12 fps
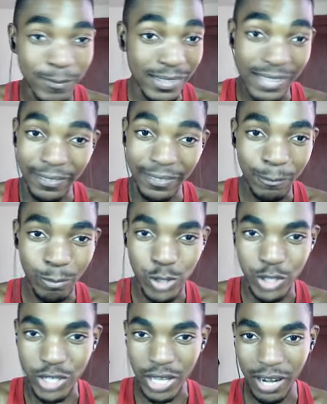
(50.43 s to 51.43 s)
Nathan,
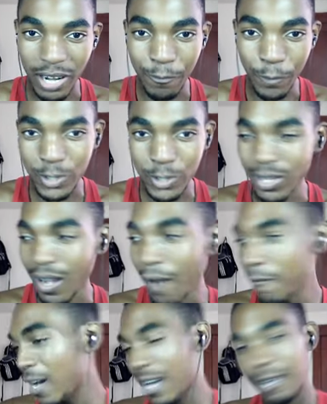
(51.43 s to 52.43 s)
appreciate it. First off,
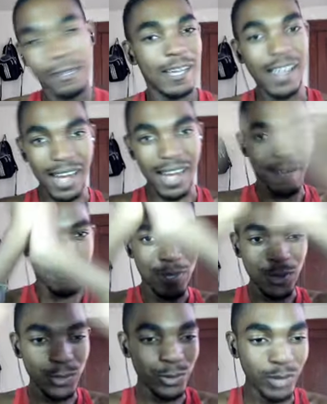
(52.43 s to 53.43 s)
all right,
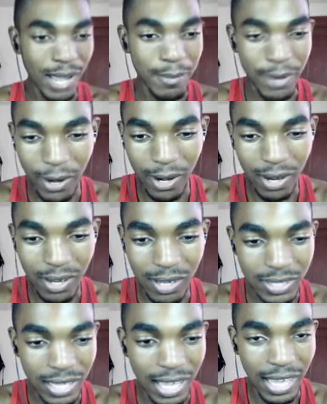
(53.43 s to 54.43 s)
username here
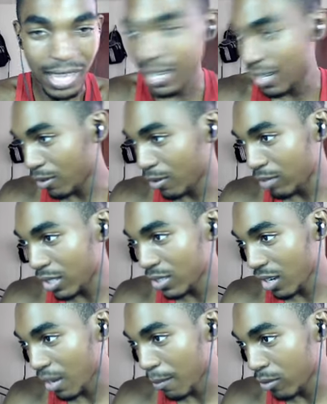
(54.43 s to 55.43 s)
is, no, that's
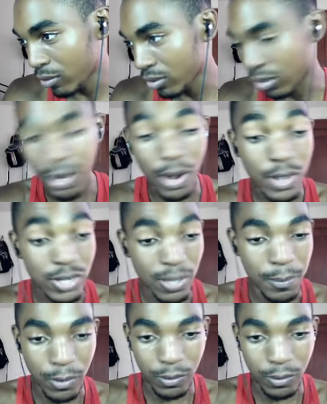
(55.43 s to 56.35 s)
not capital. No, it is capital.